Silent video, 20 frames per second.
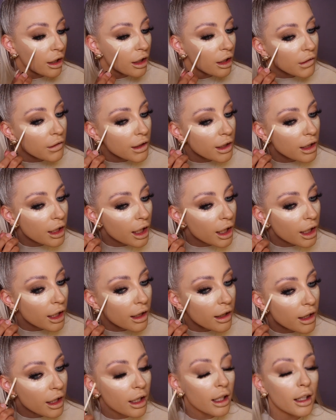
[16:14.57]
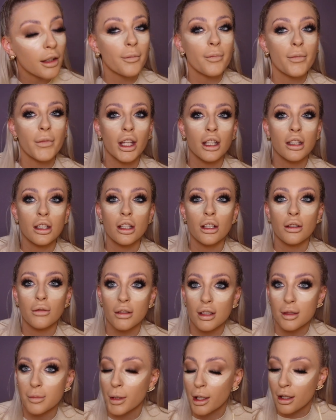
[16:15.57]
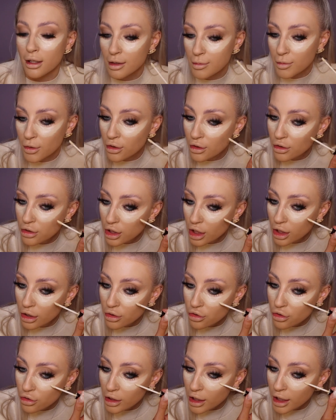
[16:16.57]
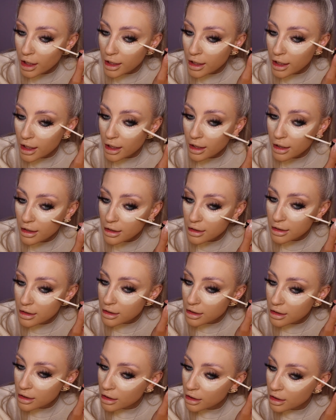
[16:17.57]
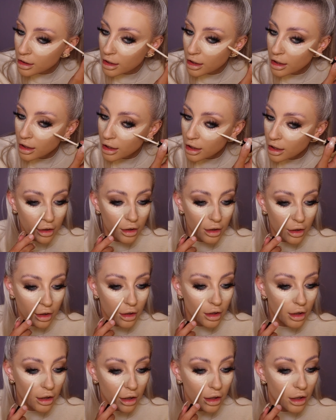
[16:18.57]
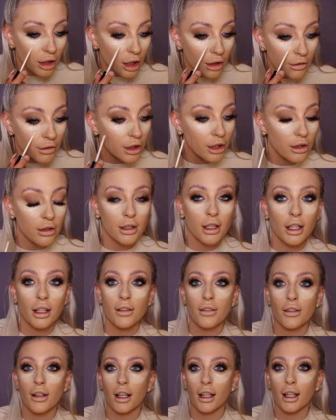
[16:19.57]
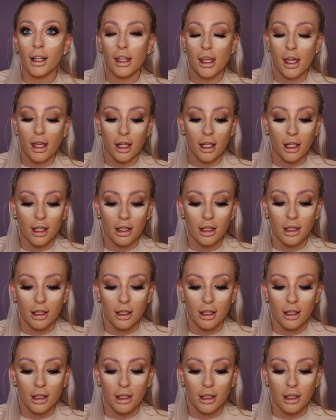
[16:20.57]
If you like that and you don't want to spend as much, you could try this. I haven't used this for like a year.